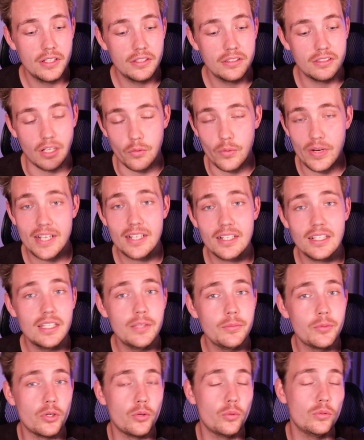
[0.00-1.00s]

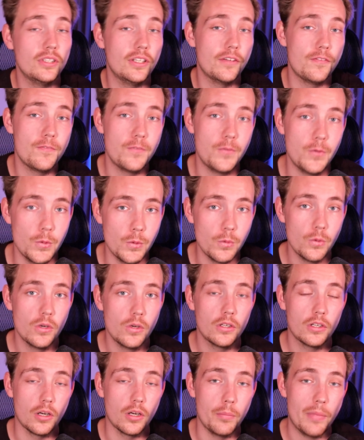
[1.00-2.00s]
directly with only a few
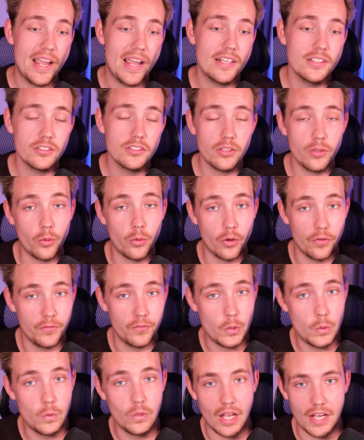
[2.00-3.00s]
commands or a
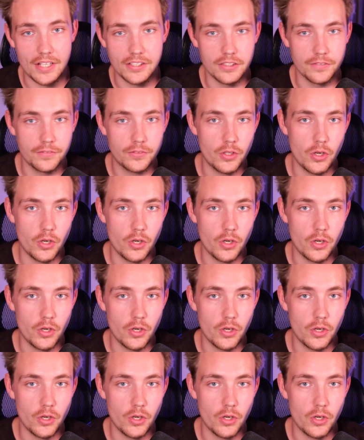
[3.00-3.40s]
few lines of